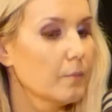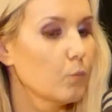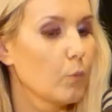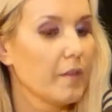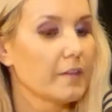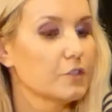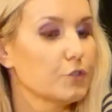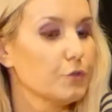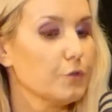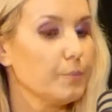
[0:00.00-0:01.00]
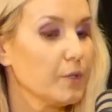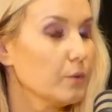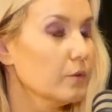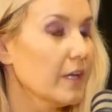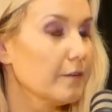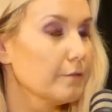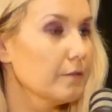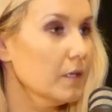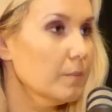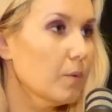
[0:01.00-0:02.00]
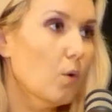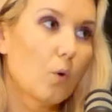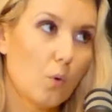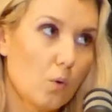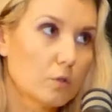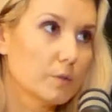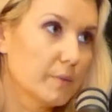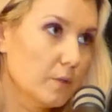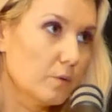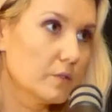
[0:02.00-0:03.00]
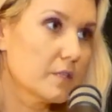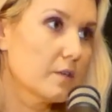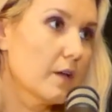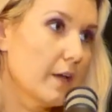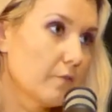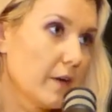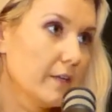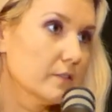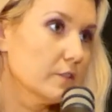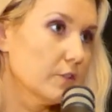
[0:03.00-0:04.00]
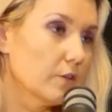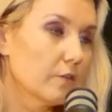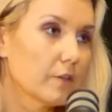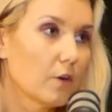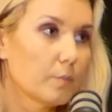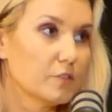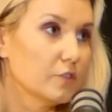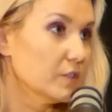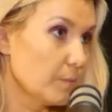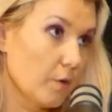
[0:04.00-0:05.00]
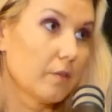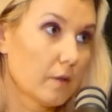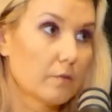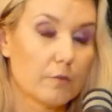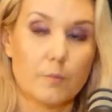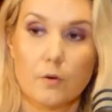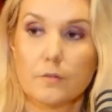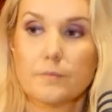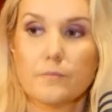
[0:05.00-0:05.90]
whether to build and flip or to build and rent. You know, the opportunities are both there for both. Yeah.